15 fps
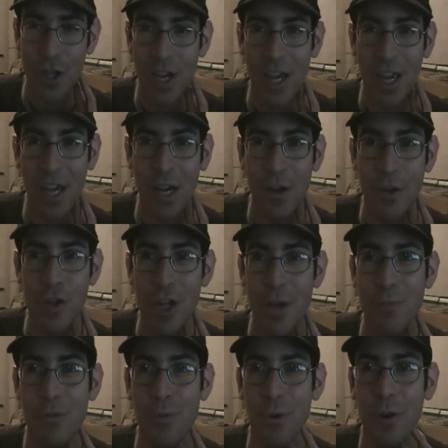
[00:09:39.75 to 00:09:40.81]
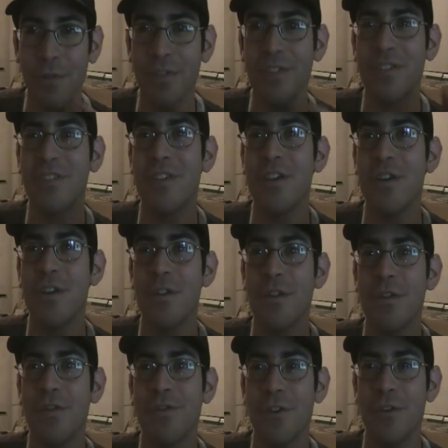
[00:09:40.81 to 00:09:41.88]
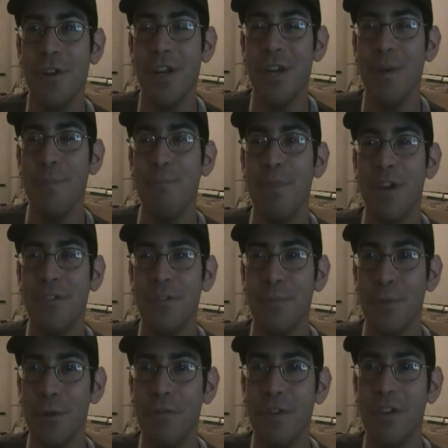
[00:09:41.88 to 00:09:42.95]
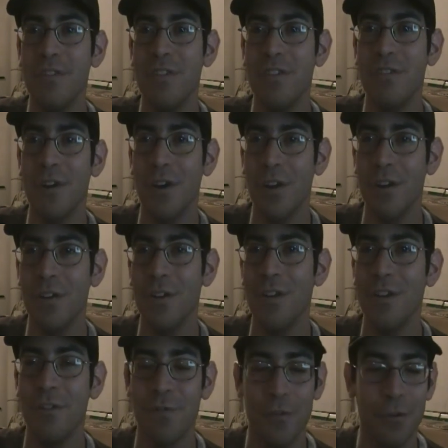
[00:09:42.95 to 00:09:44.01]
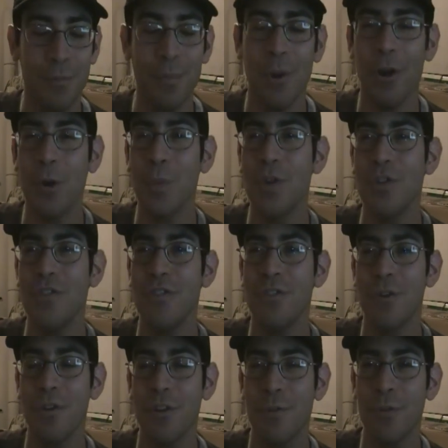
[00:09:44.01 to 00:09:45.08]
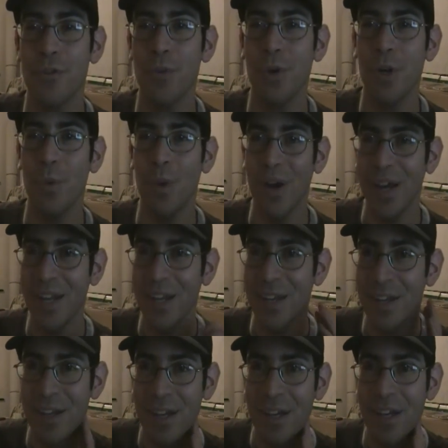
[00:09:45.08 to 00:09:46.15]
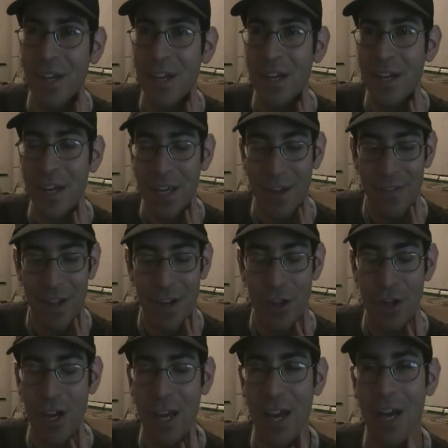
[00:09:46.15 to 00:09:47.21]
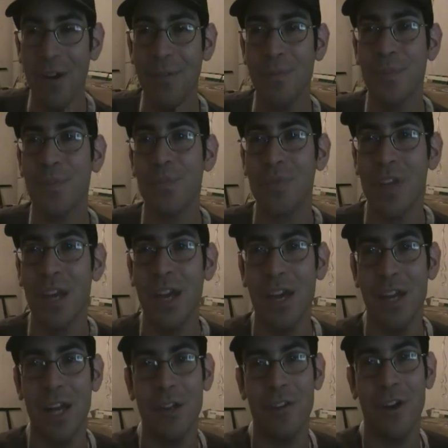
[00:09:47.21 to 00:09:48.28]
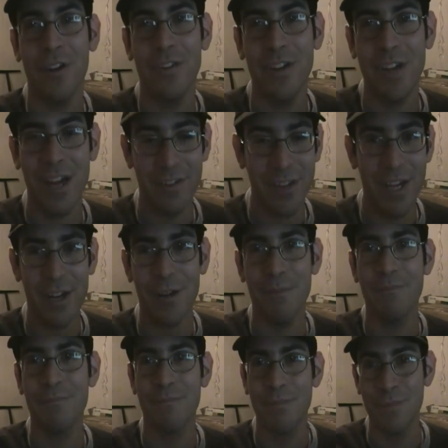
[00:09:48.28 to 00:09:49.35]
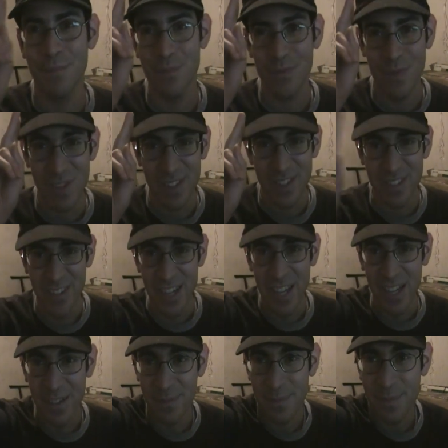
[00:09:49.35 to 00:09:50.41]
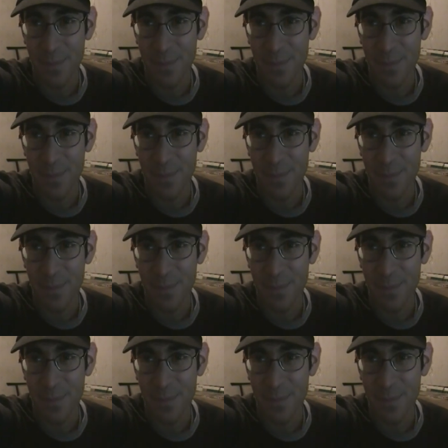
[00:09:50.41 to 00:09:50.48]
check out James Rolfe's 30 best movies. He's on his first part, which is 30 through 21. Give that a check out, and I'll talk to you guys later. See ya.